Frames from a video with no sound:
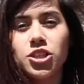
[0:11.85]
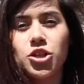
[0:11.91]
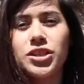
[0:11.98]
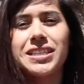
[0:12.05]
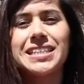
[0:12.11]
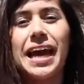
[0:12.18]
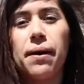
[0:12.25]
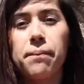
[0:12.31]
to
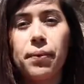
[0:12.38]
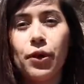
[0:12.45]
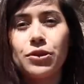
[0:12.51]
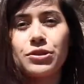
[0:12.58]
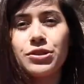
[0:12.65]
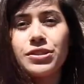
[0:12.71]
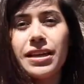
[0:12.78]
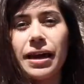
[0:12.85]
the
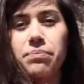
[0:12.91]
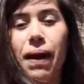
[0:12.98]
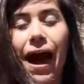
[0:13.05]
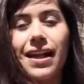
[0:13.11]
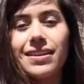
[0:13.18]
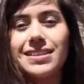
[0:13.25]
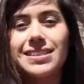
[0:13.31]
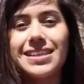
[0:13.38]
temples and
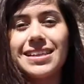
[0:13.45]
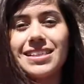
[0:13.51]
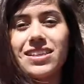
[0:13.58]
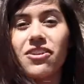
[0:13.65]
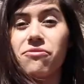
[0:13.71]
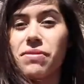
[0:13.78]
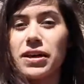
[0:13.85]
palaces of